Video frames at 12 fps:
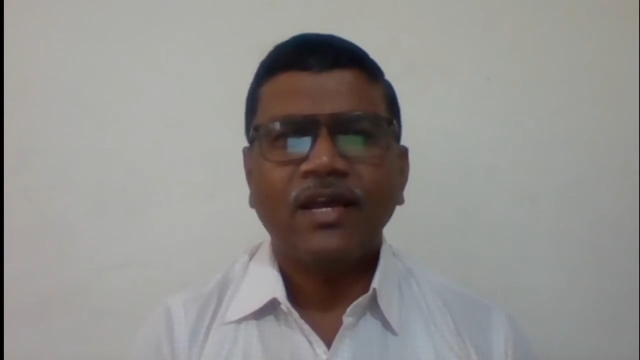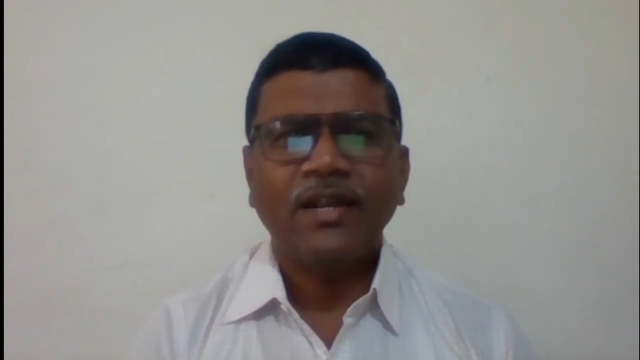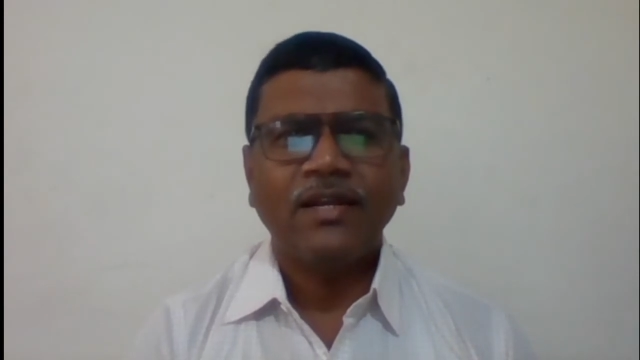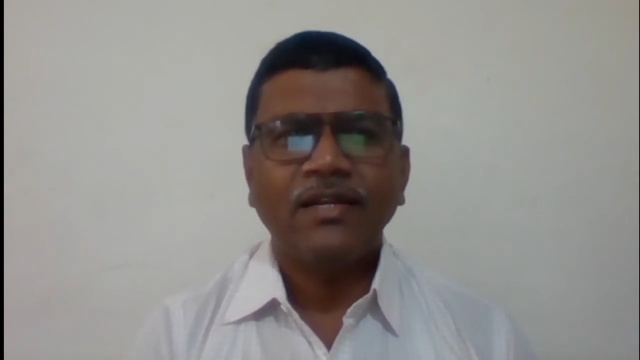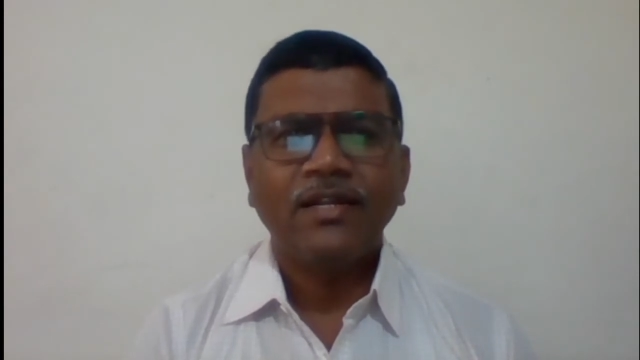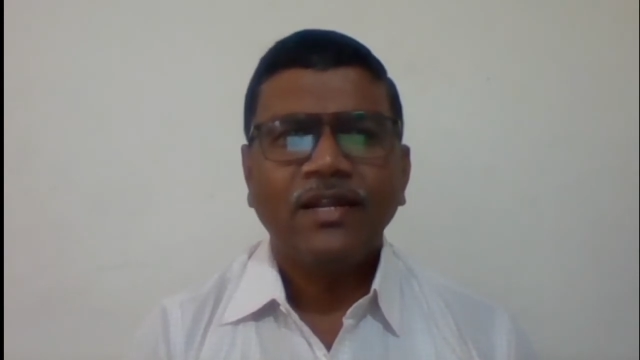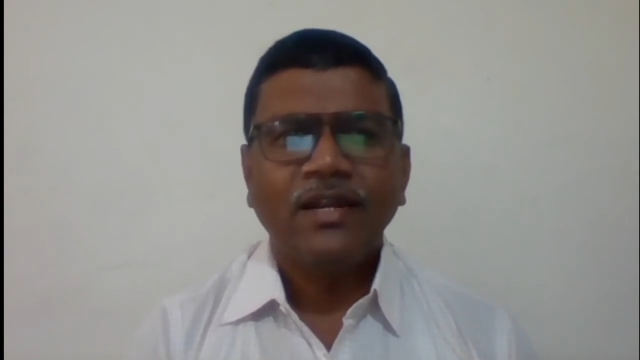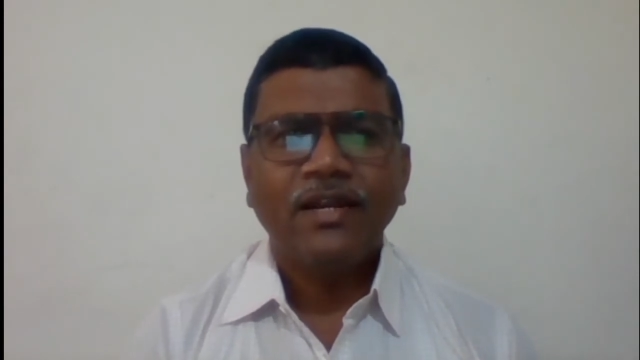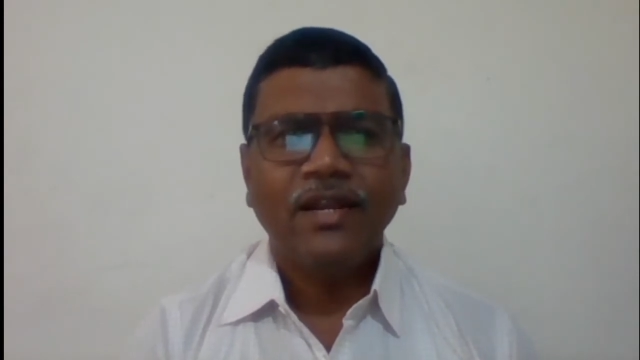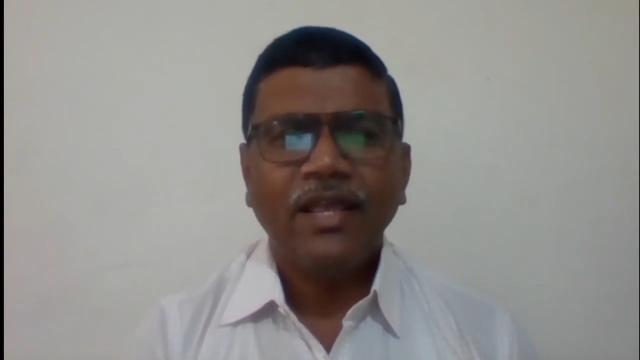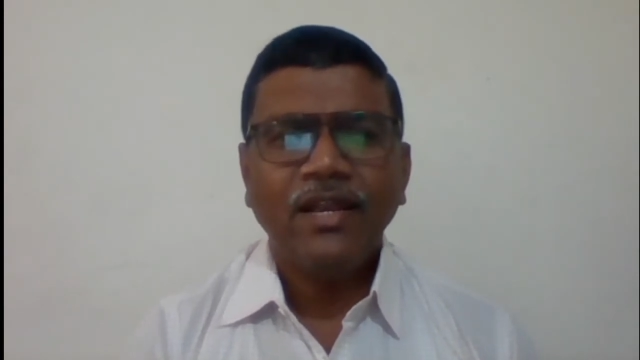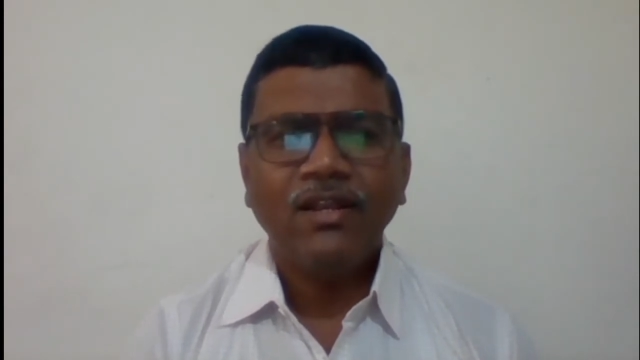and
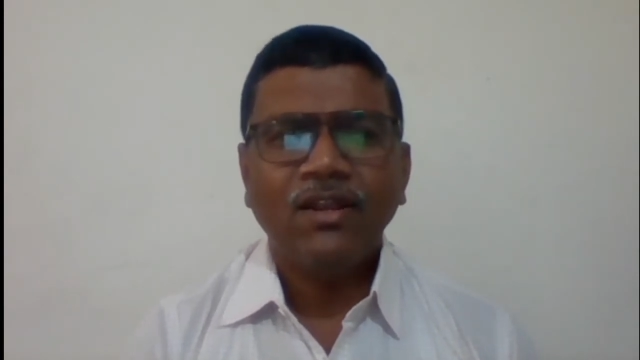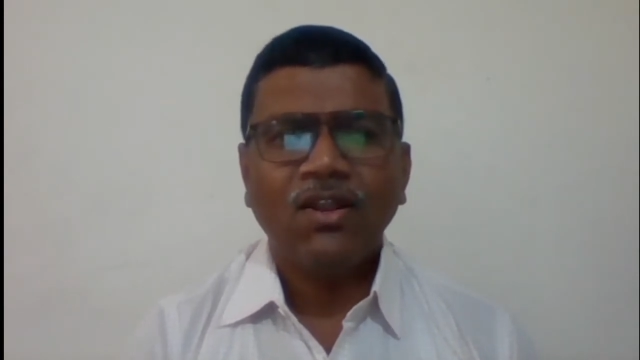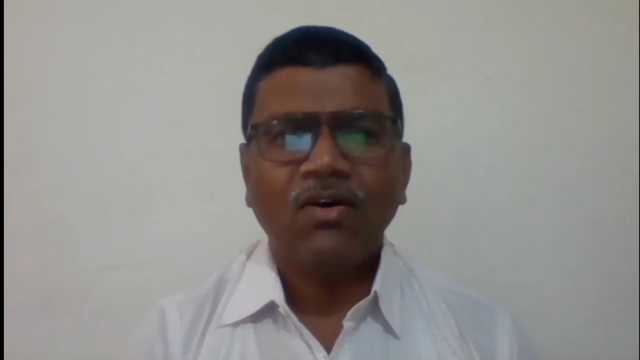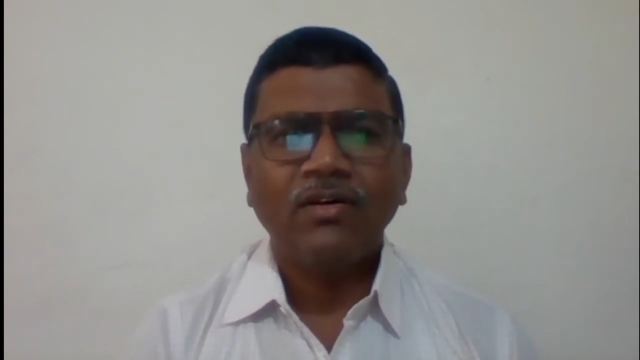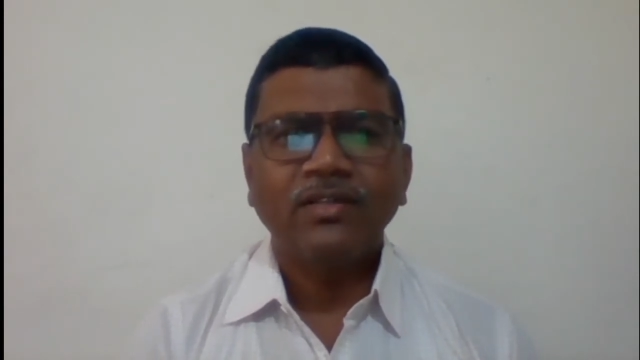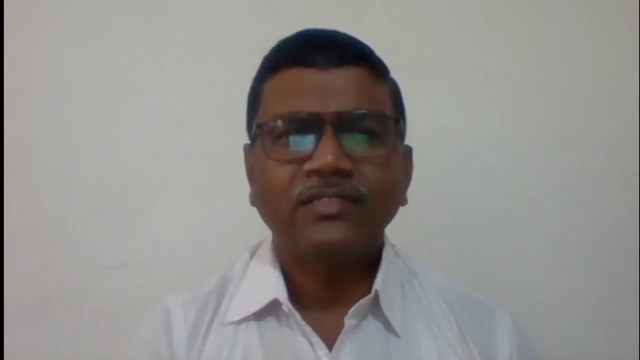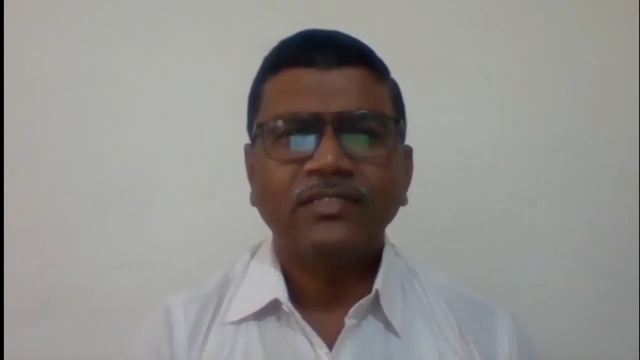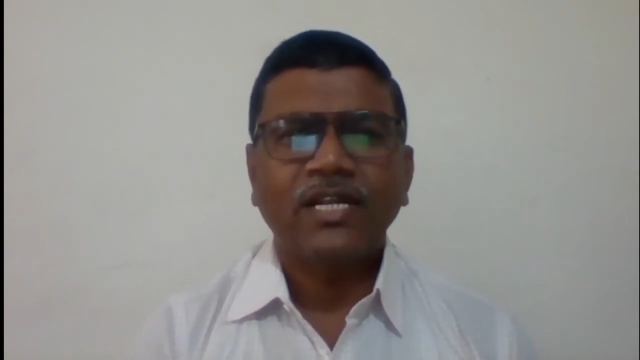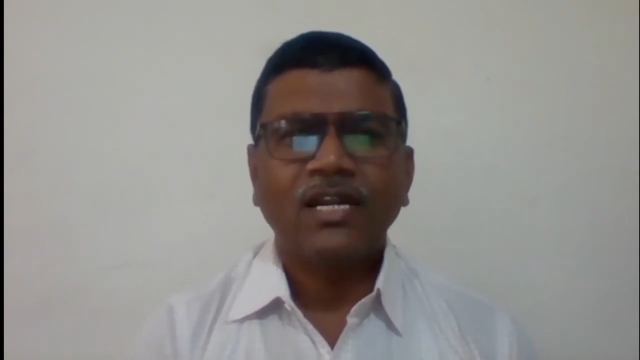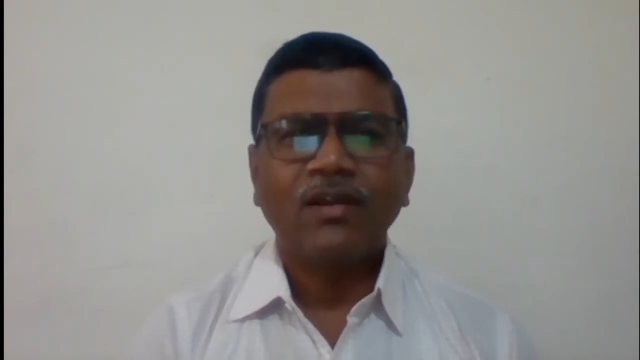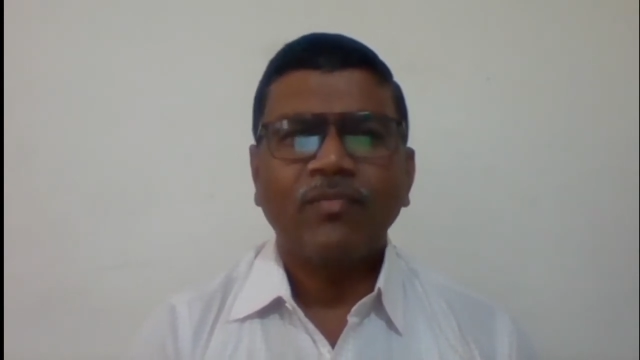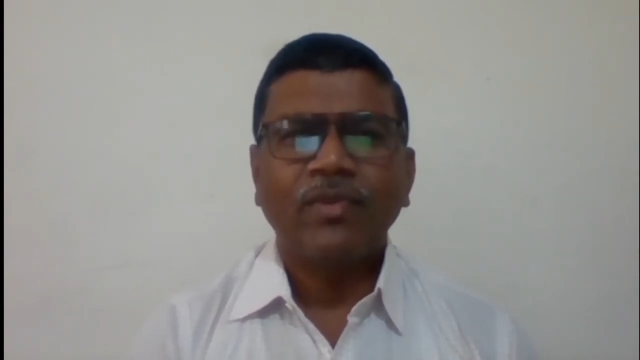Danelaw
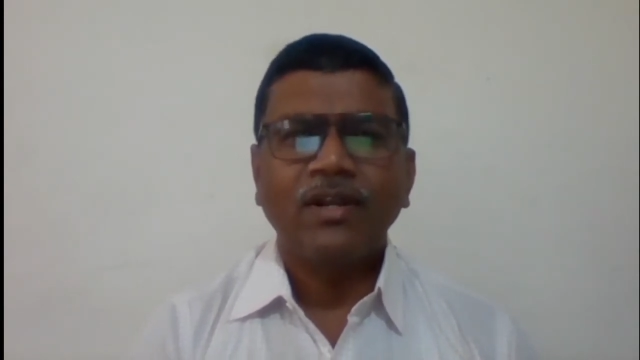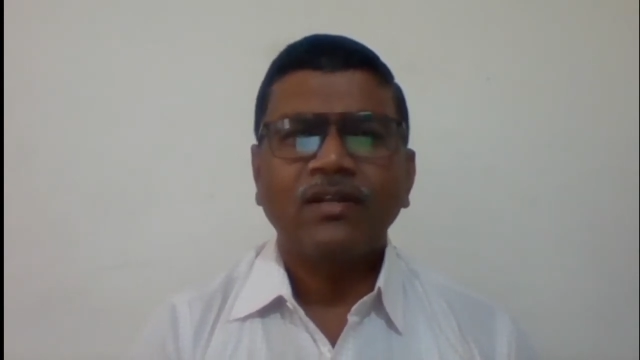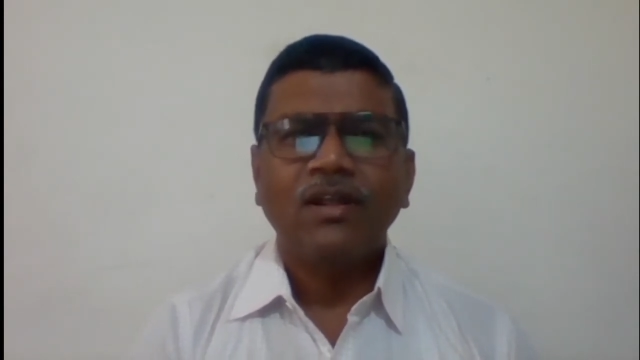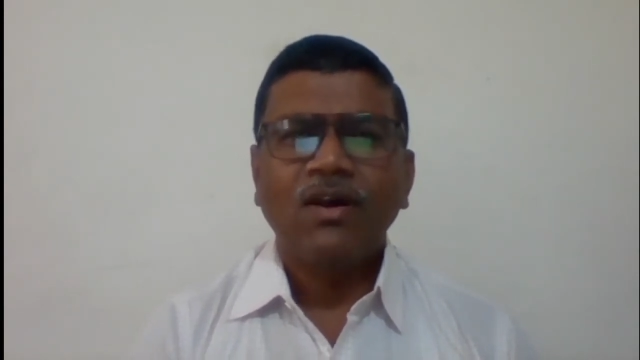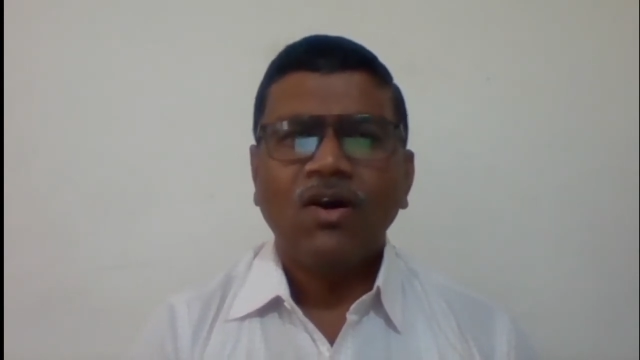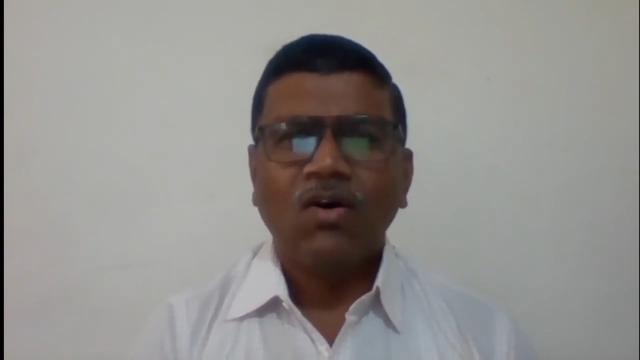settlement